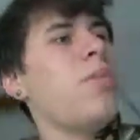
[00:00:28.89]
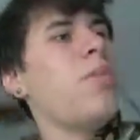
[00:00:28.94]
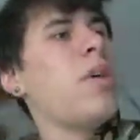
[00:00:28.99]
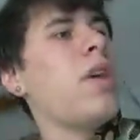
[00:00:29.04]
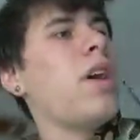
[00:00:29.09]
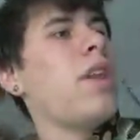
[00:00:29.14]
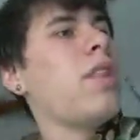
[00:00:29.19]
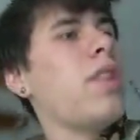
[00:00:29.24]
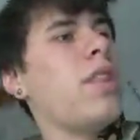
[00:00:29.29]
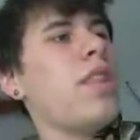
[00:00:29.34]

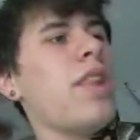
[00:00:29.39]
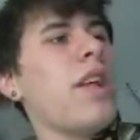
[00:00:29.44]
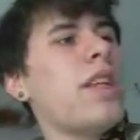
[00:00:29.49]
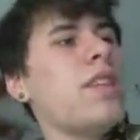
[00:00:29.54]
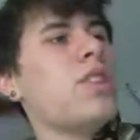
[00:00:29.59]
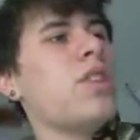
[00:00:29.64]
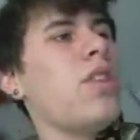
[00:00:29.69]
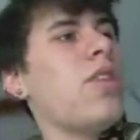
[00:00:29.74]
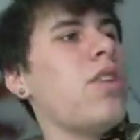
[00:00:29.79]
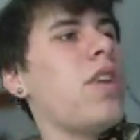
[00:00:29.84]
but
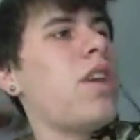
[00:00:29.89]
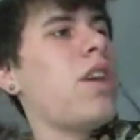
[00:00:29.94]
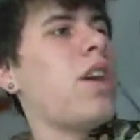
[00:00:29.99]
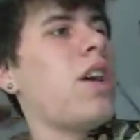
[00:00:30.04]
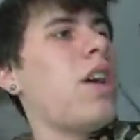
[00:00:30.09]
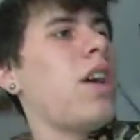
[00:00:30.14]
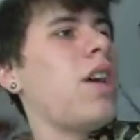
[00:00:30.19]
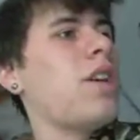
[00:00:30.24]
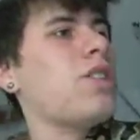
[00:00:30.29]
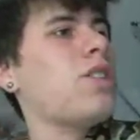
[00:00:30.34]
that's only
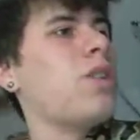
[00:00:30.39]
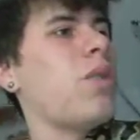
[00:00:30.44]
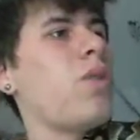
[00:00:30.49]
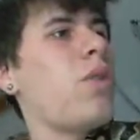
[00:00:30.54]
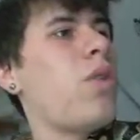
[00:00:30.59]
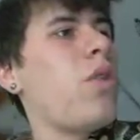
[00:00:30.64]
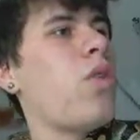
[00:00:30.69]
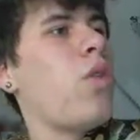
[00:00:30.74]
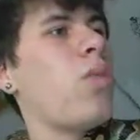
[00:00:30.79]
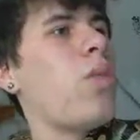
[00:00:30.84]
so
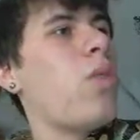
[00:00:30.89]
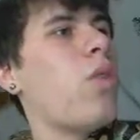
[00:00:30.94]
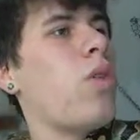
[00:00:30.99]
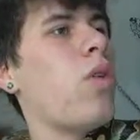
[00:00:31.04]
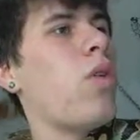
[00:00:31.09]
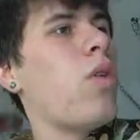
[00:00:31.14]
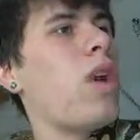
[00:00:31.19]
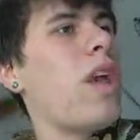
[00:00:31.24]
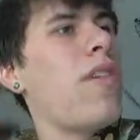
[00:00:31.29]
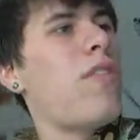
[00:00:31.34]
doable